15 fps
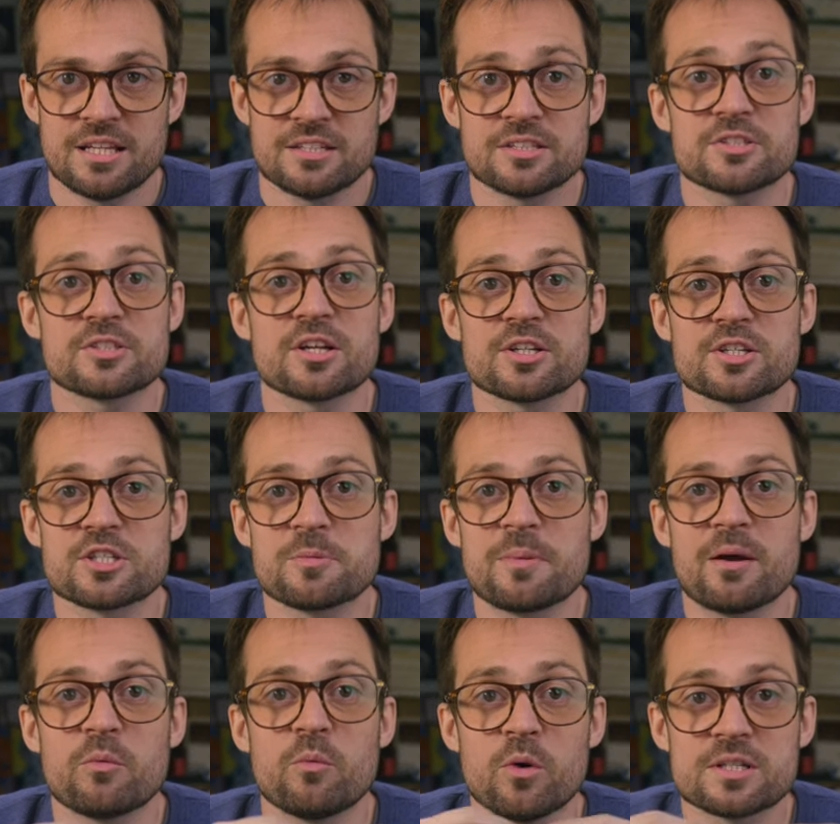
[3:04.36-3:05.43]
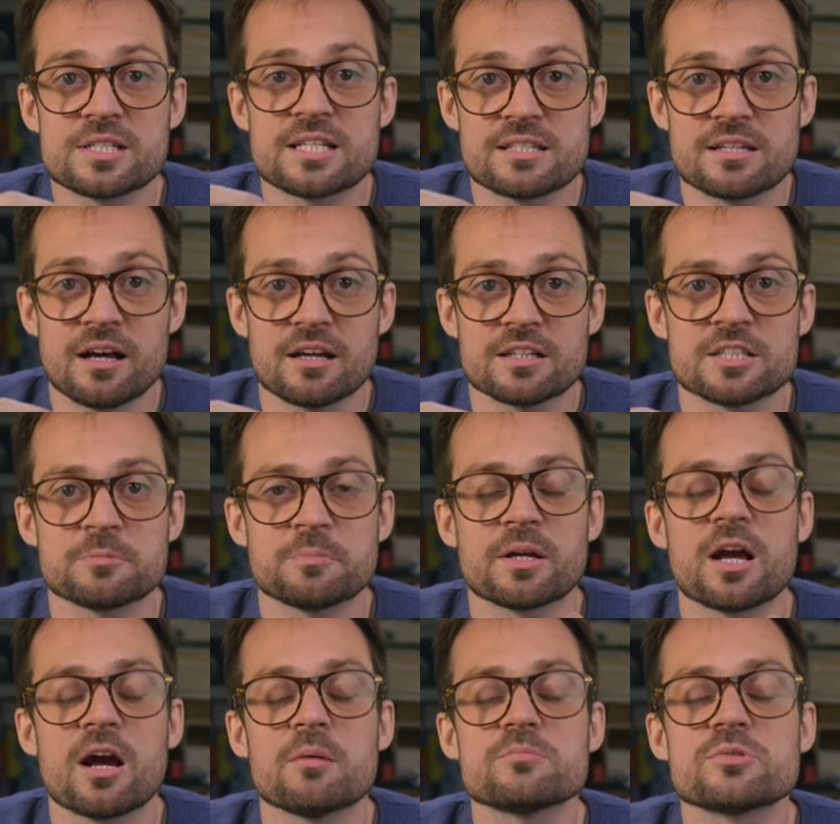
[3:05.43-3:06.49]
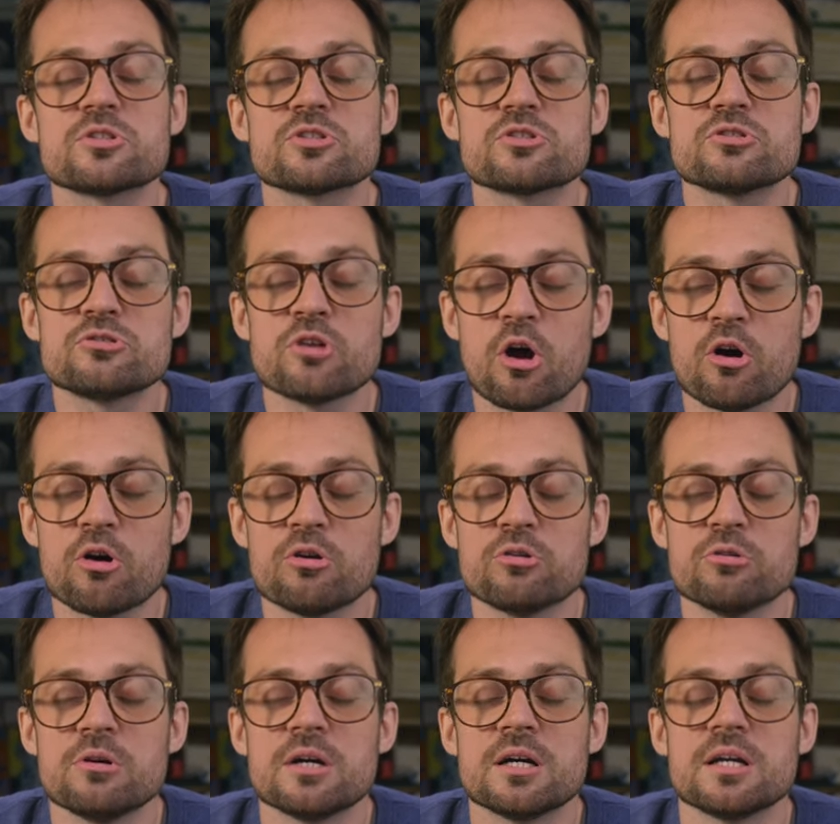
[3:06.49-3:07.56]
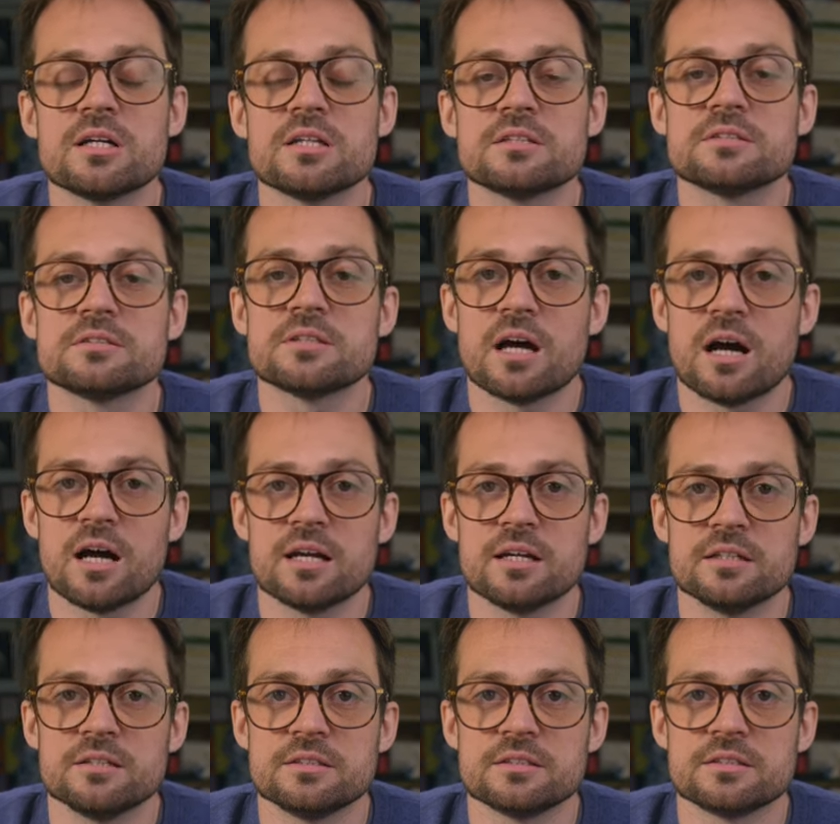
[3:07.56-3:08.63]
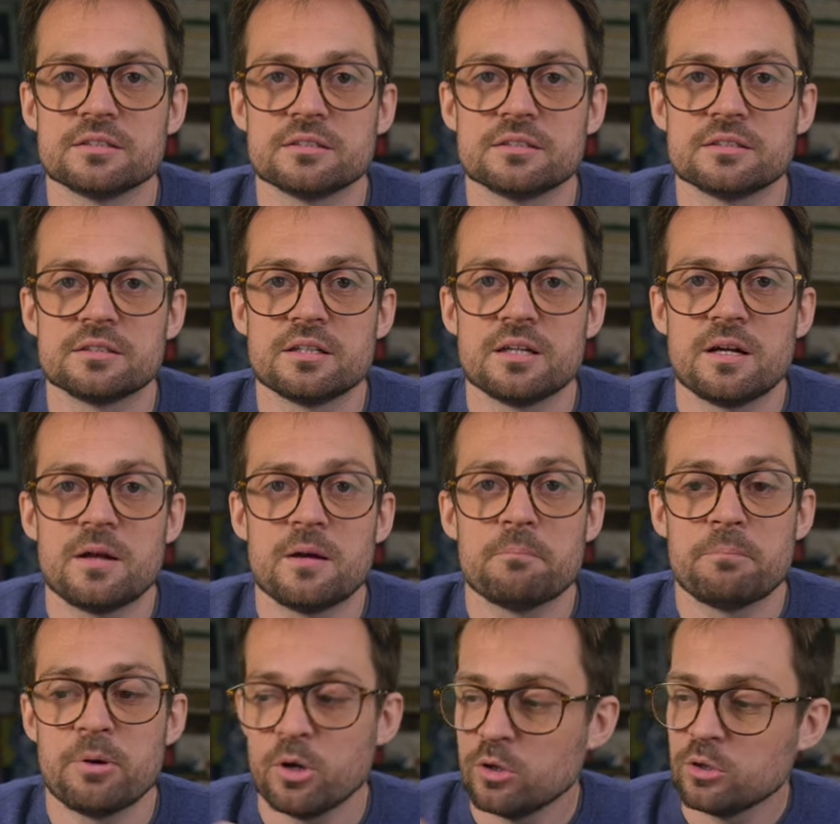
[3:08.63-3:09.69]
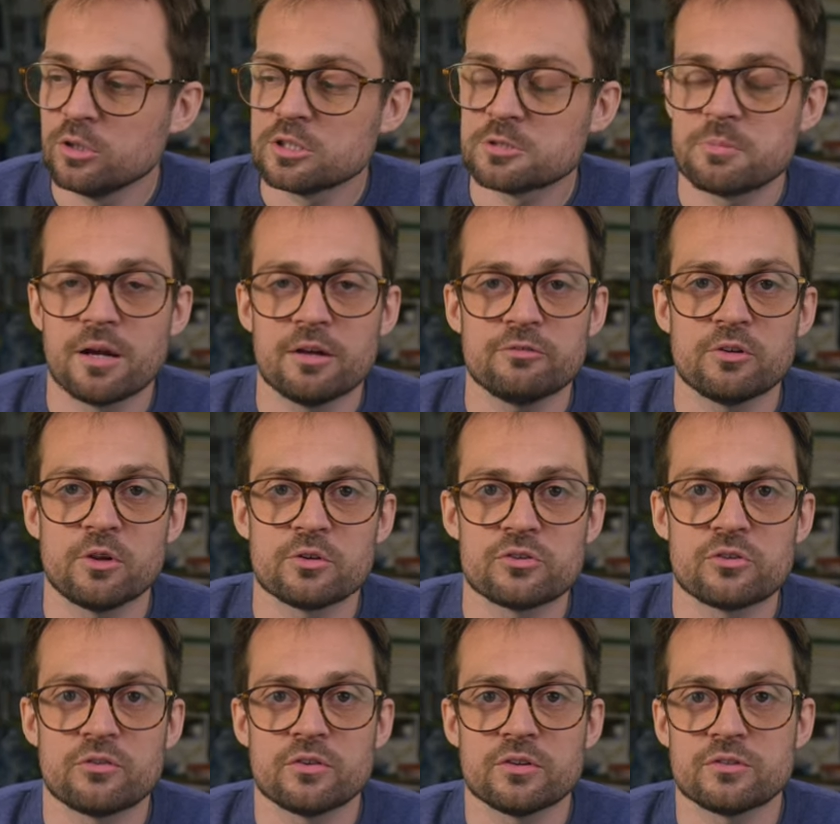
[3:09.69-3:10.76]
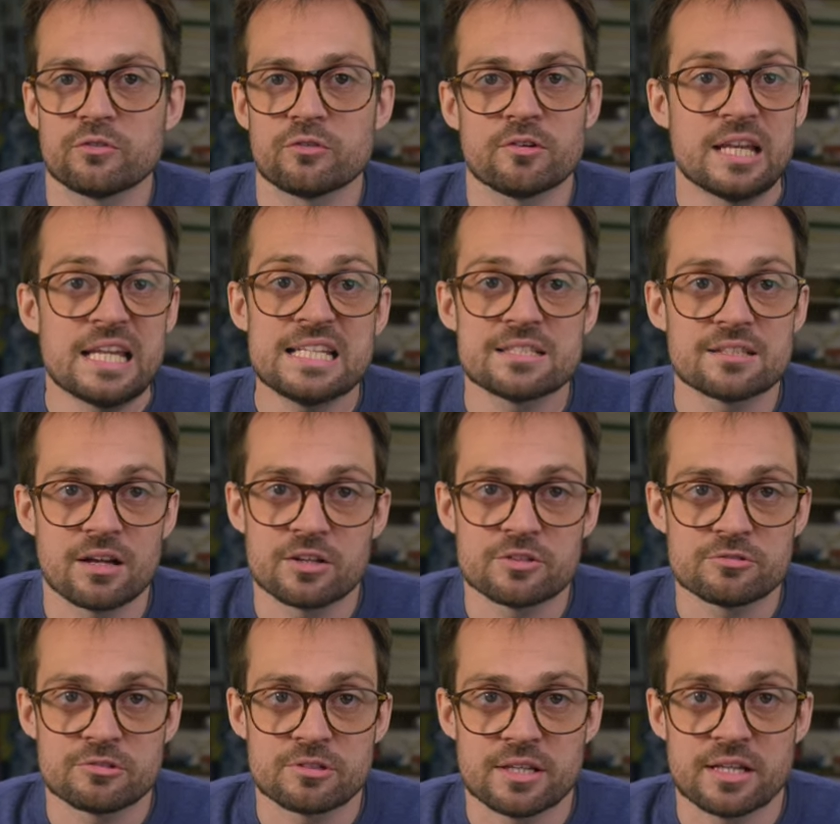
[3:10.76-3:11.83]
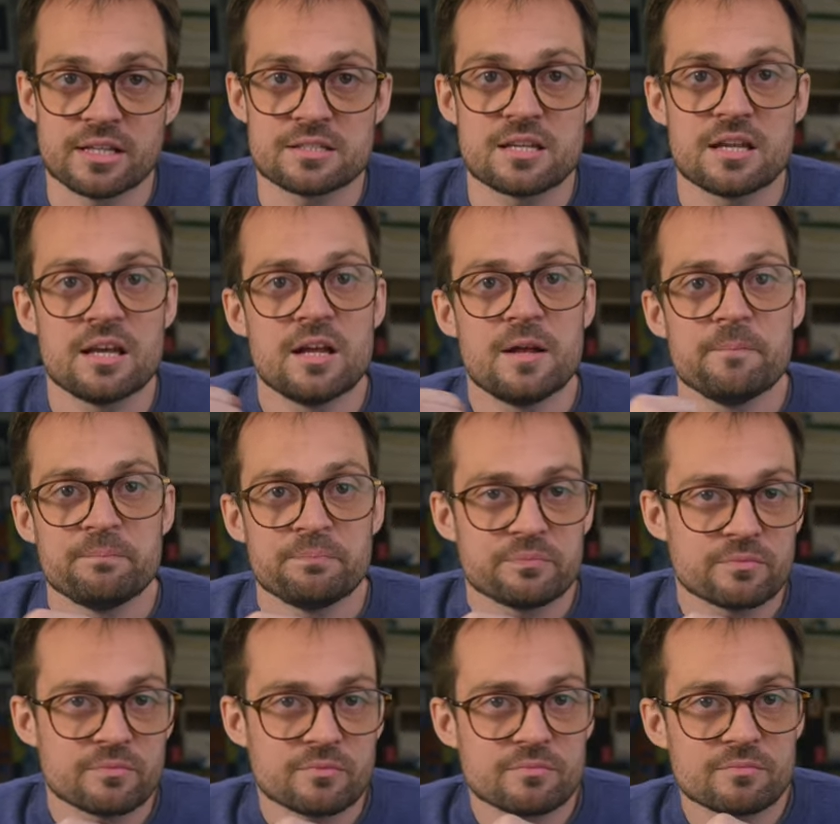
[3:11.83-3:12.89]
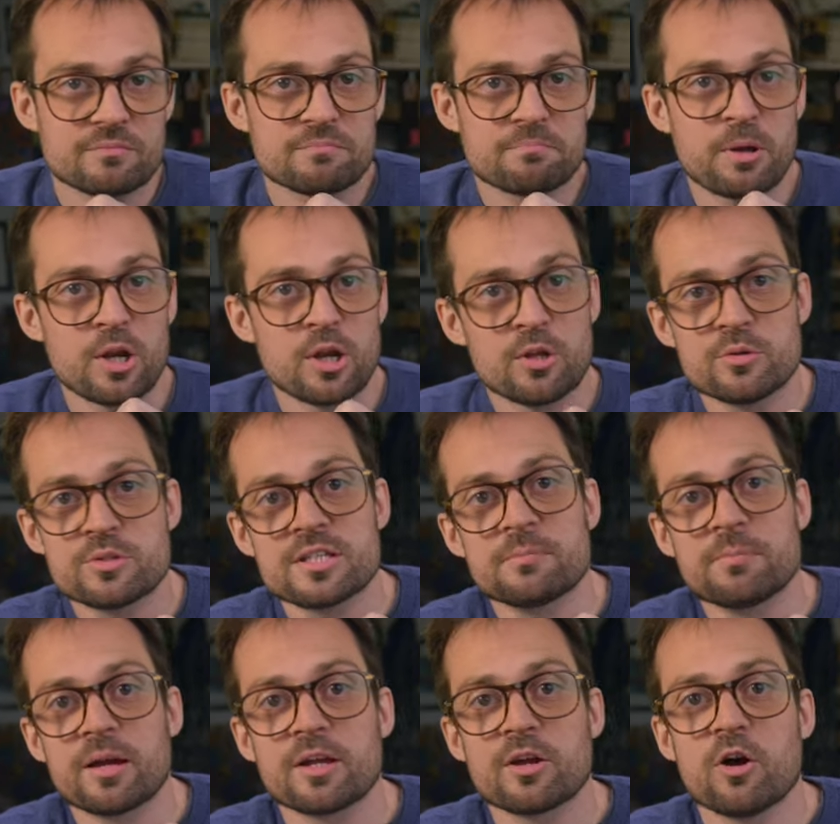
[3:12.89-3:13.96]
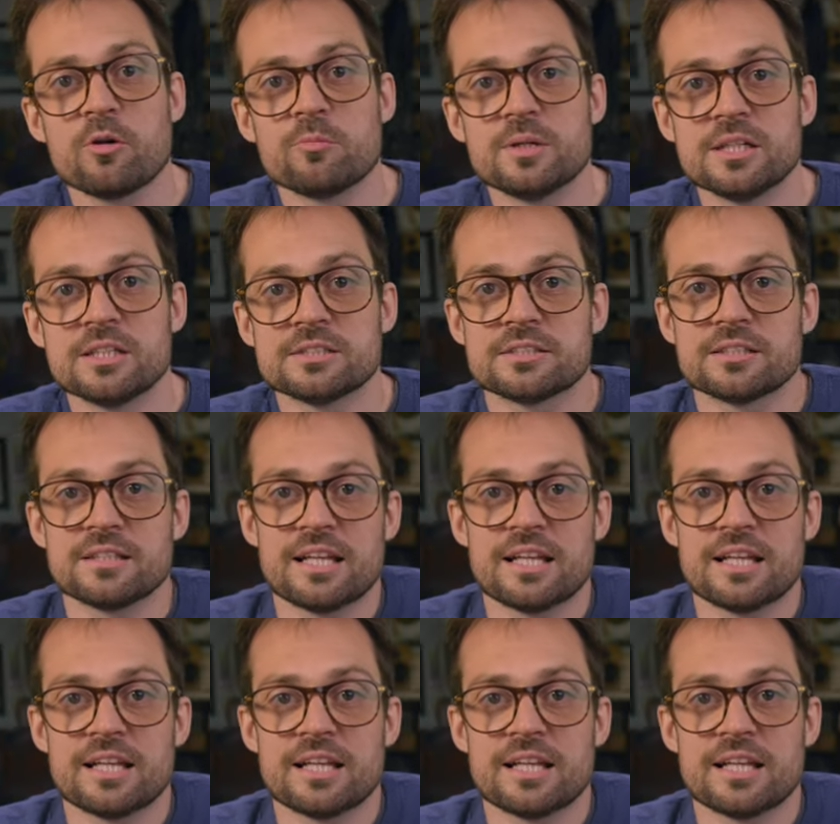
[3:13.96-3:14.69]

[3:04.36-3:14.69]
Discussions about what is art has become so tired, pulled by philosophers for at least 100 years, polluted by commerce, and